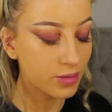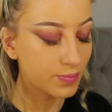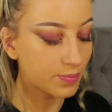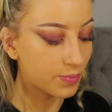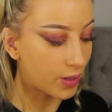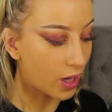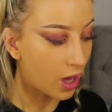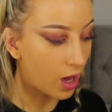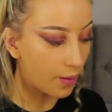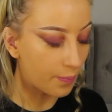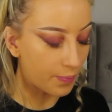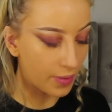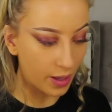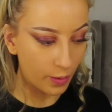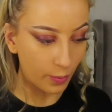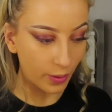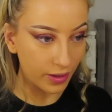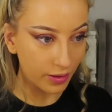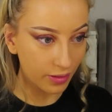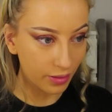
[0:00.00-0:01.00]
but bear
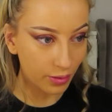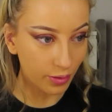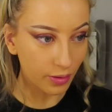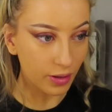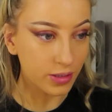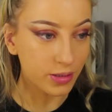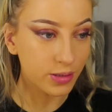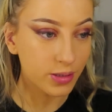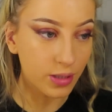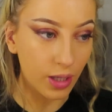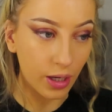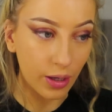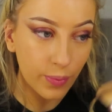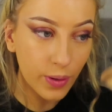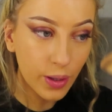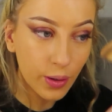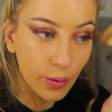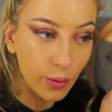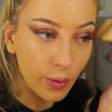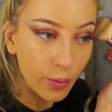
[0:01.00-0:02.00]
with, it's gonna be
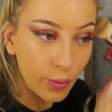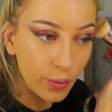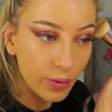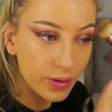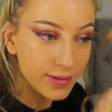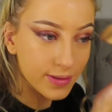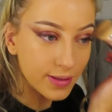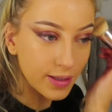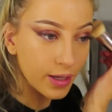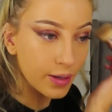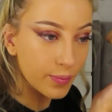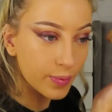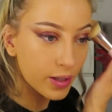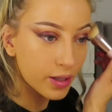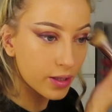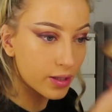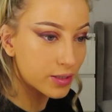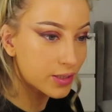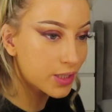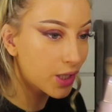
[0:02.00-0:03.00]
cool, it's gonna be
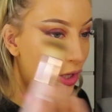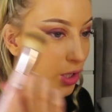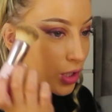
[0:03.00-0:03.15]
good.